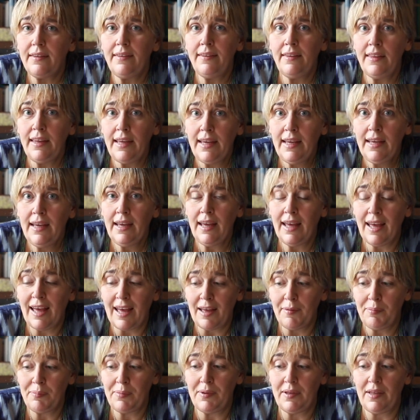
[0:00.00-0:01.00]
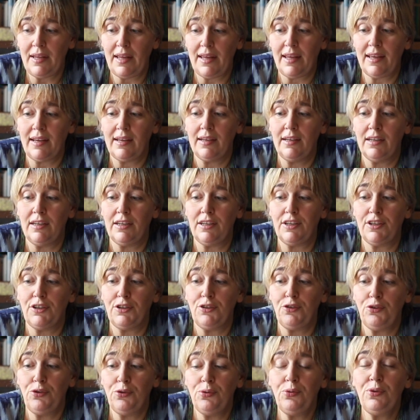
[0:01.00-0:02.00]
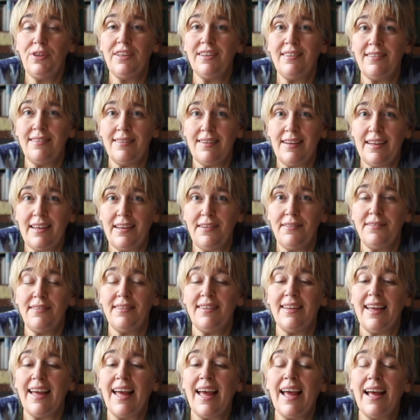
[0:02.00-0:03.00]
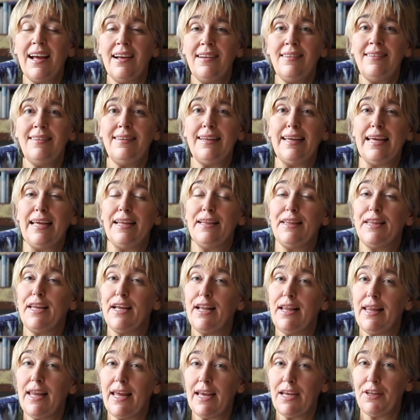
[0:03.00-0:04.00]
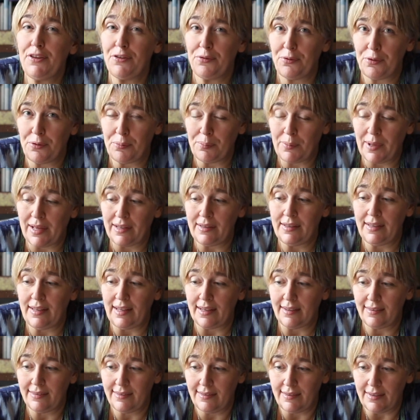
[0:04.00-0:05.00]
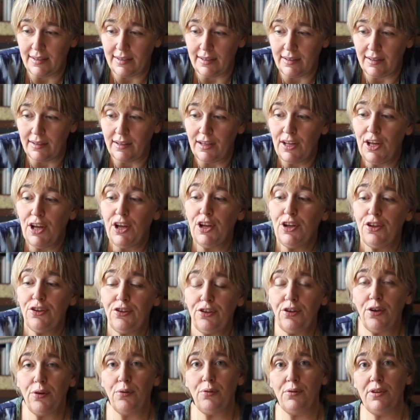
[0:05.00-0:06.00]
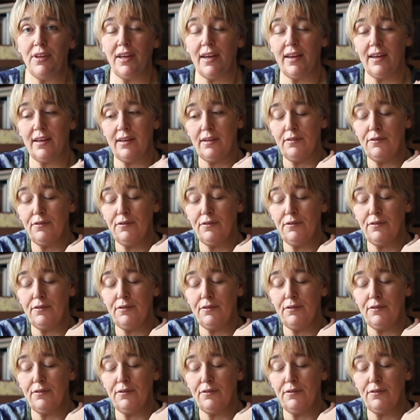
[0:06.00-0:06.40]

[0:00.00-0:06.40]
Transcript: thing happening to the sleeves as in the late Romantic style. So the